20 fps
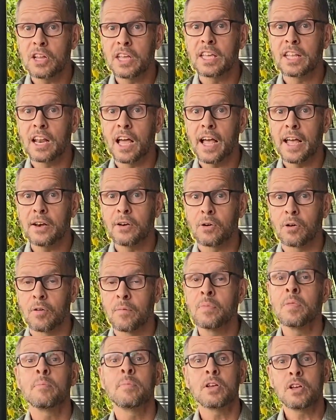an idol,
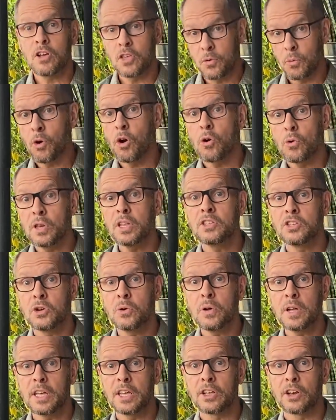because we're only
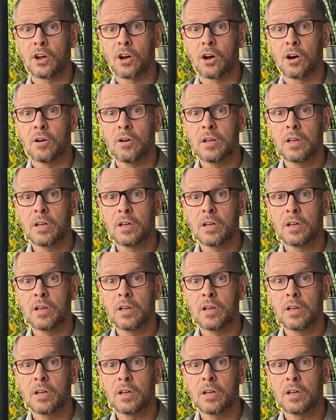doing it all